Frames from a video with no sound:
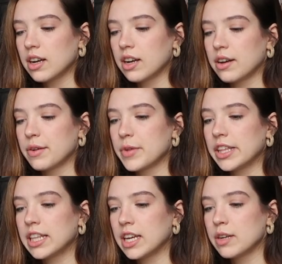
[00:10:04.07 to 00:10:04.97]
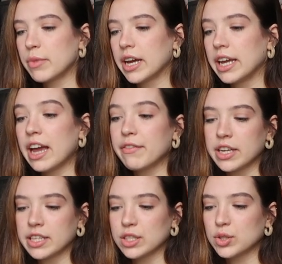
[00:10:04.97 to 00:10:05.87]
And then my
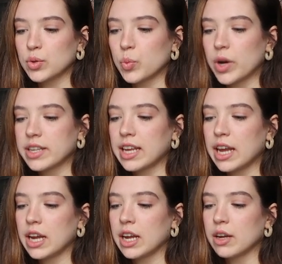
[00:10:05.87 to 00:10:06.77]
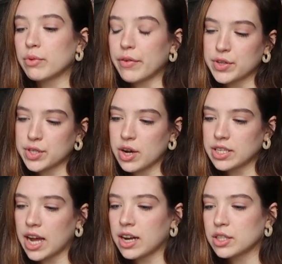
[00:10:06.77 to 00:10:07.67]
evidence was a reference
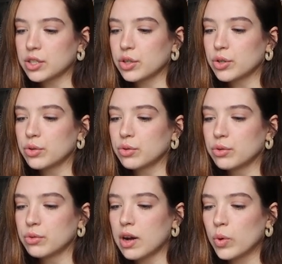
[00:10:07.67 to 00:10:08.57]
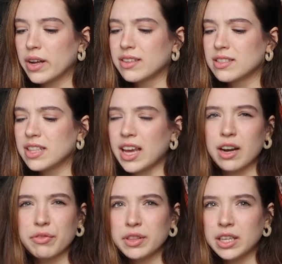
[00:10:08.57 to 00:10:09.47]
contact who was the
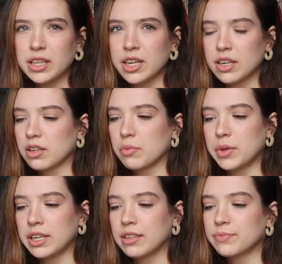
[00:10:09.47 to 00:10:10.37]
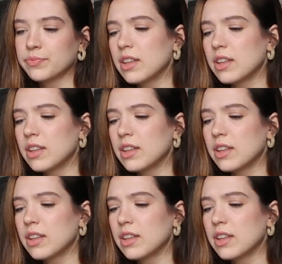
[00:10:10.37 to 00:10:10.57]
head of the Canadian Committee.